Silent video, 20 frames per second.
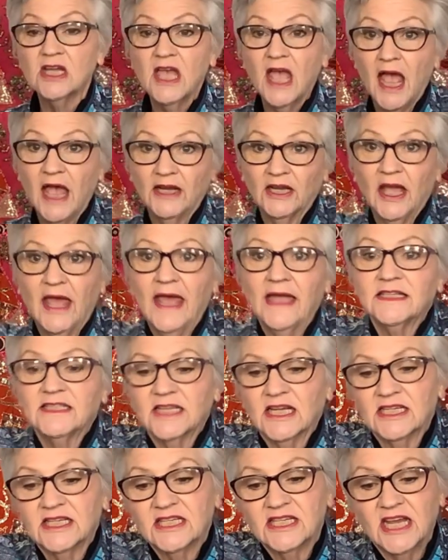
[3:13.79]
And I had
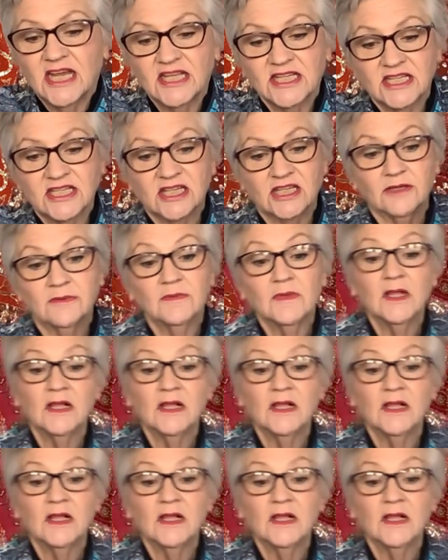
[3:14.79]
done a tester